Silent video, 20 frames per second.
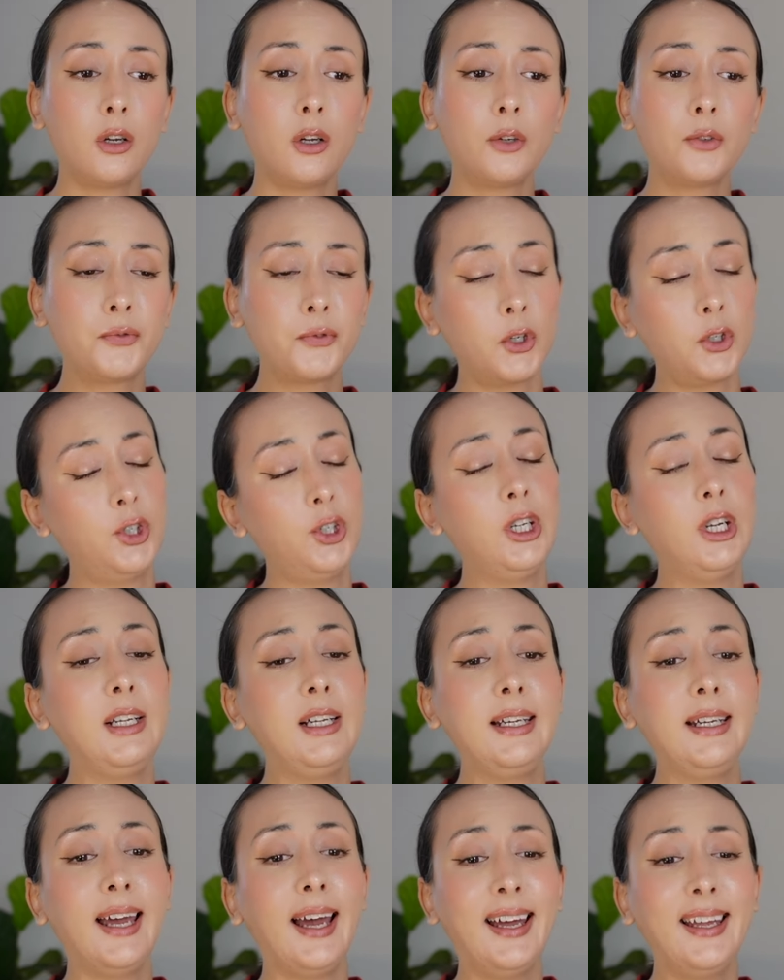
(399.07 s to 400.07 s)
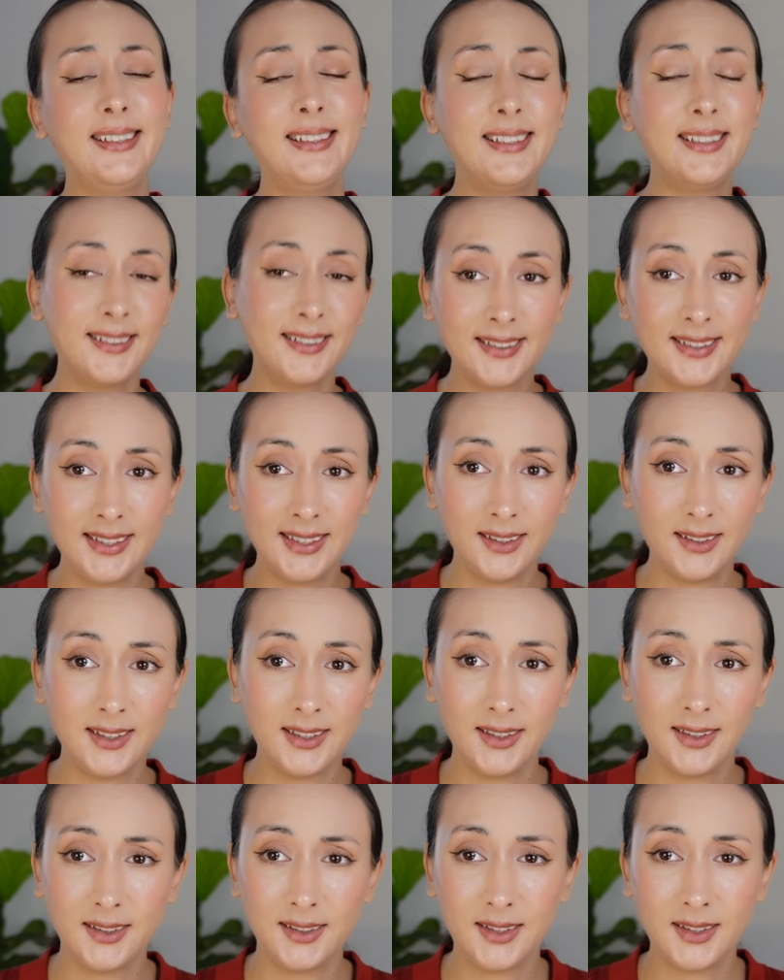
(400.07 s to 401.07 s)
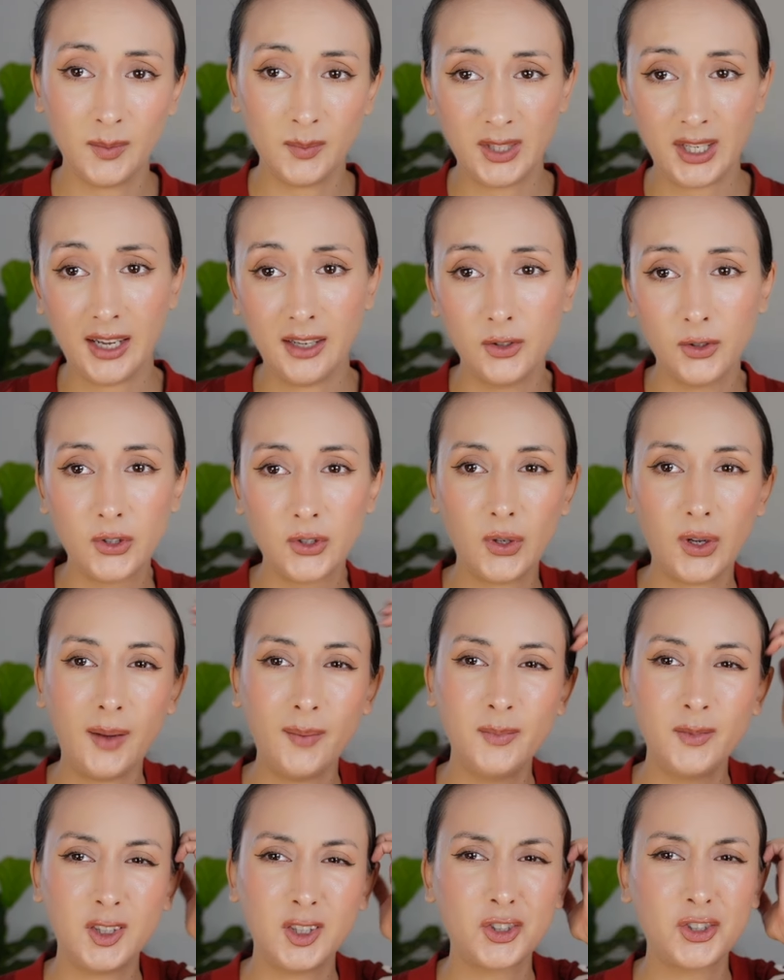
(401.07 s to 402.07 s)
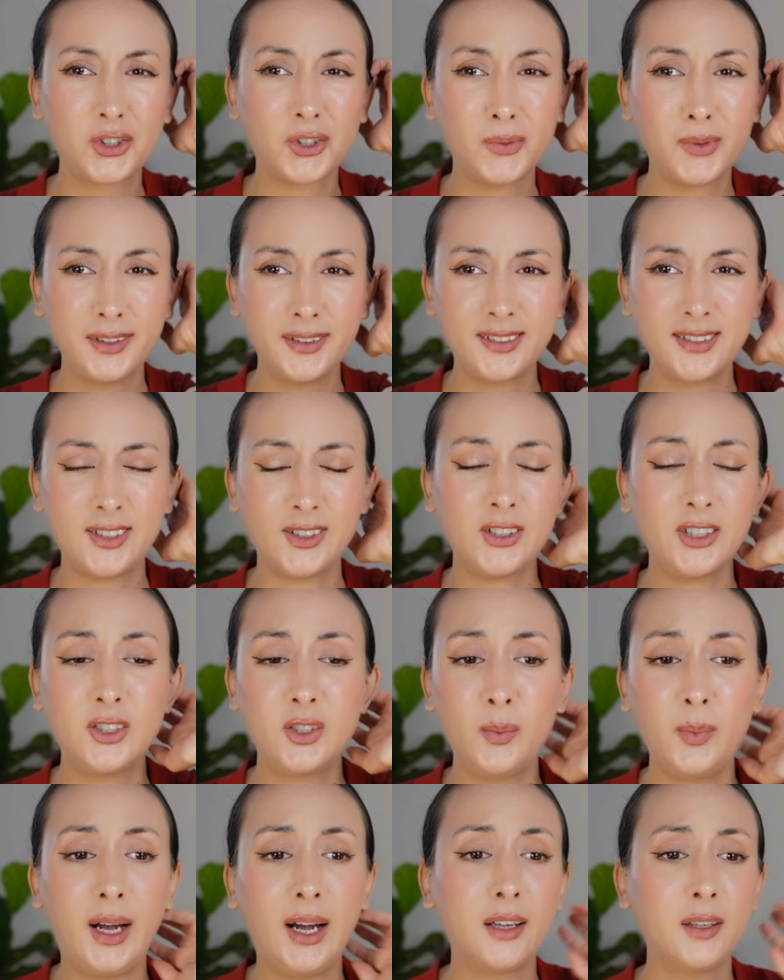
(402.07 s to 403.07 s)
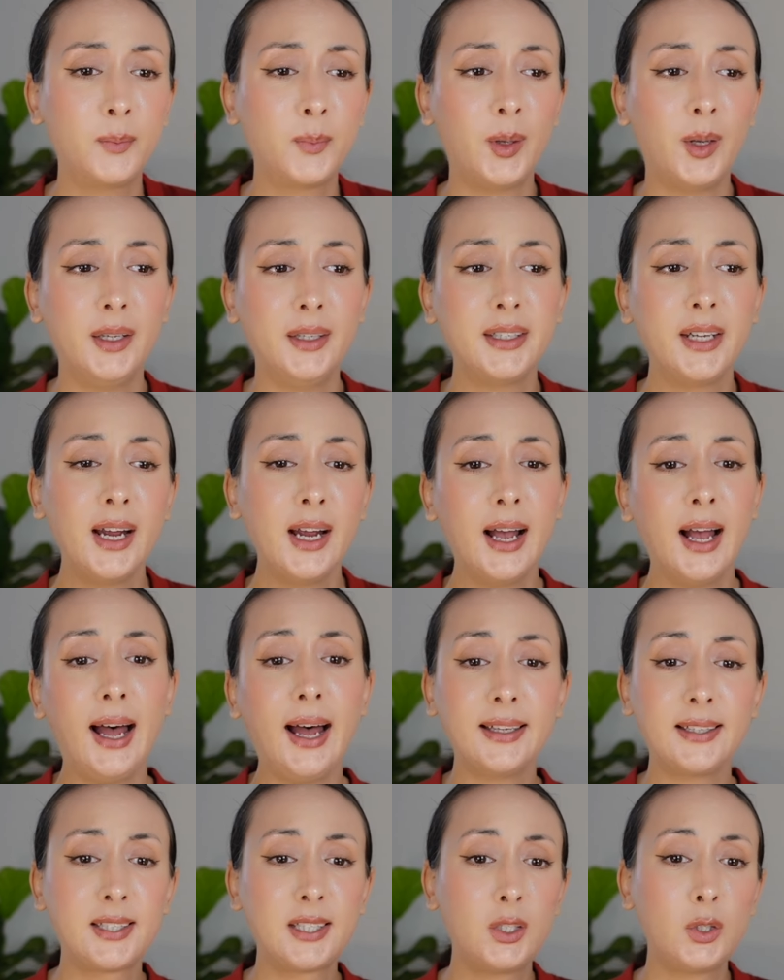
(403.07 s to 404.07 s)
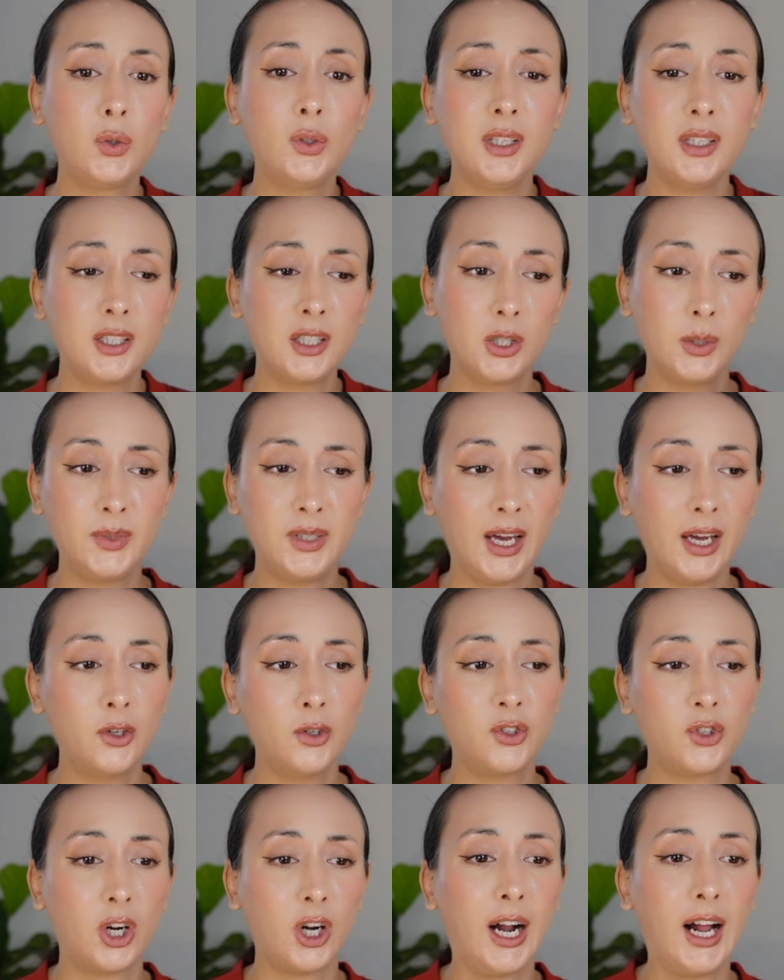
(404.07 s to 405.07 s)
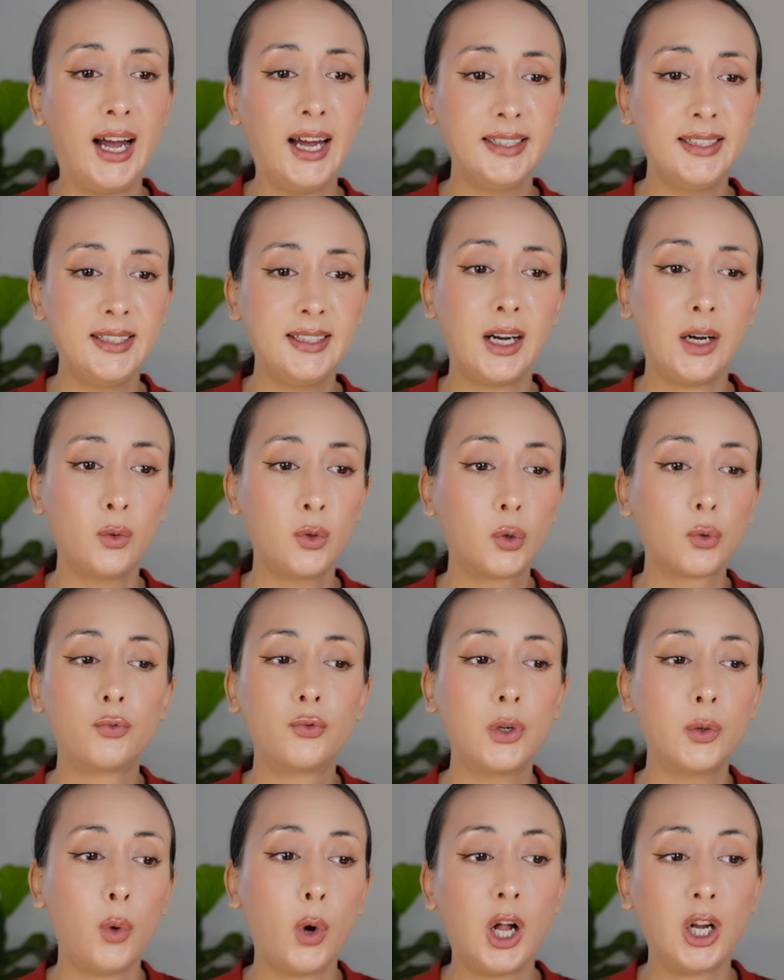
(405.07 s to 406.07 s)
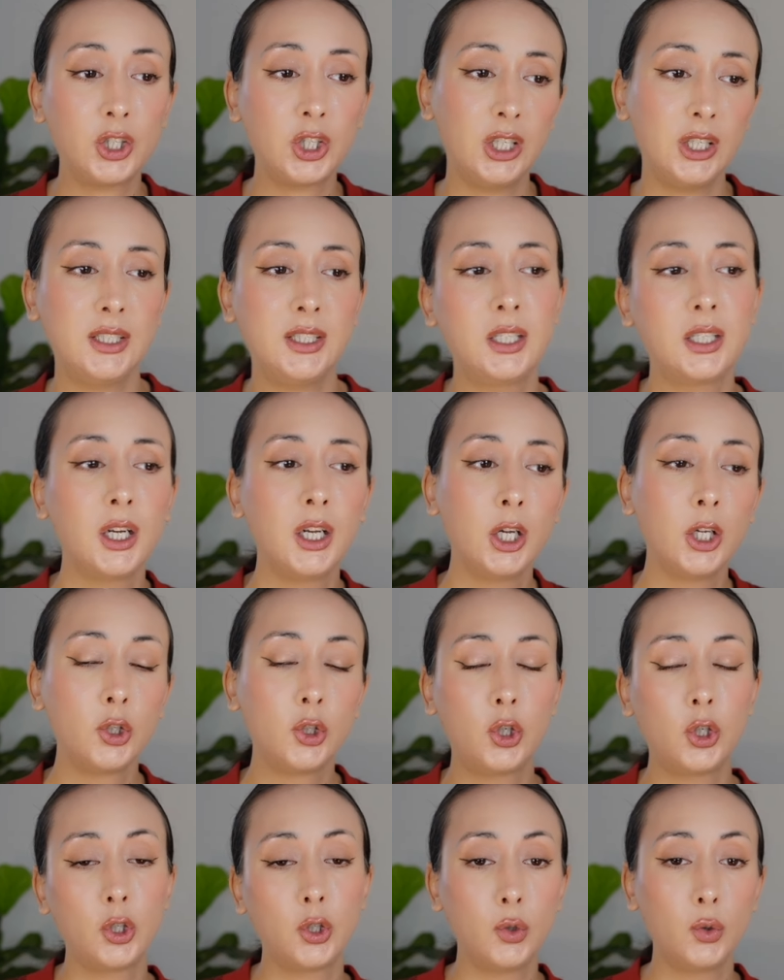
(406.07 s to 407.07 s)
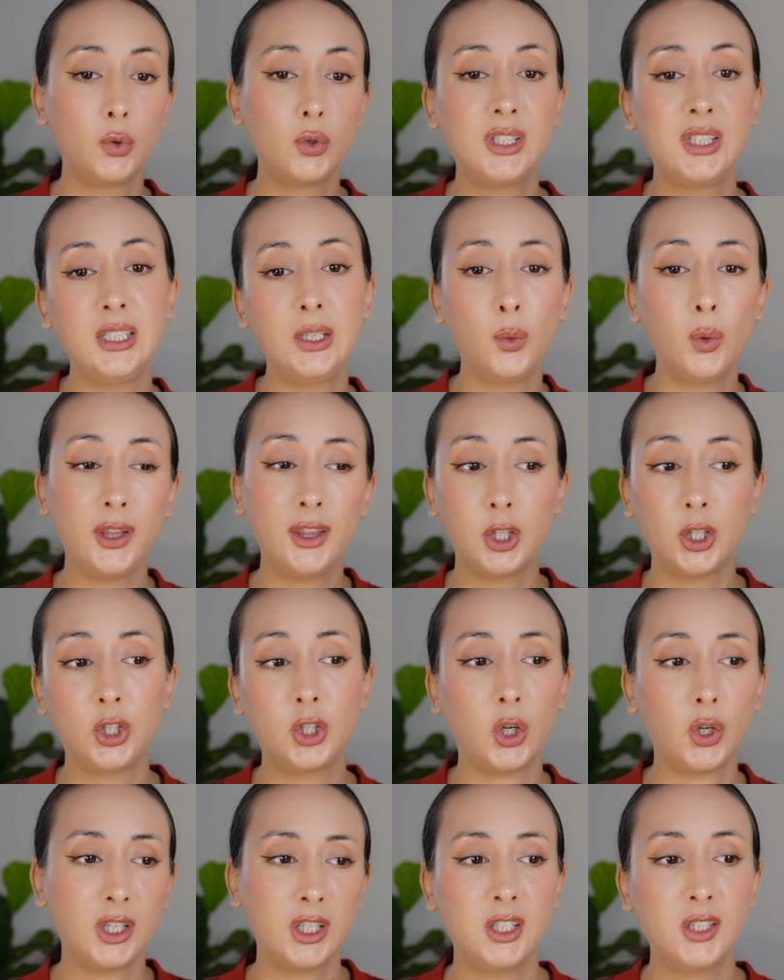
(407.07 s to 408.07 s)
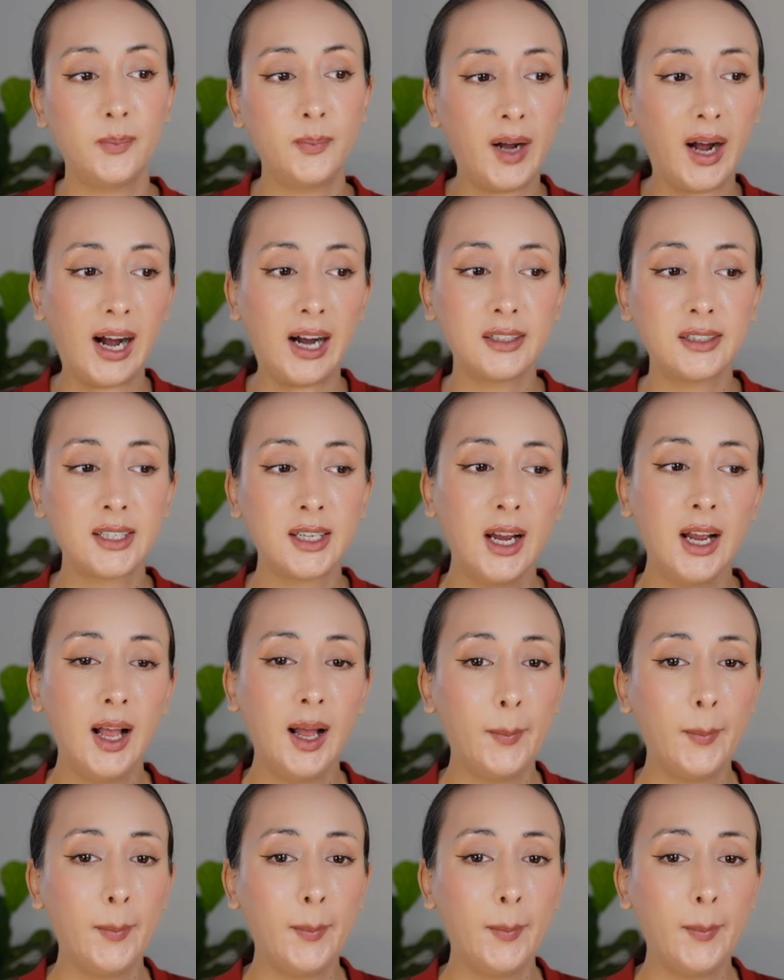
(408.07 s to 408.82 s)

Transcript: unfortunately I didn't see the subtitles, so I'm not sure what the song is about, but as soon as subtitles are added, I will rewatch it to see what the song is about.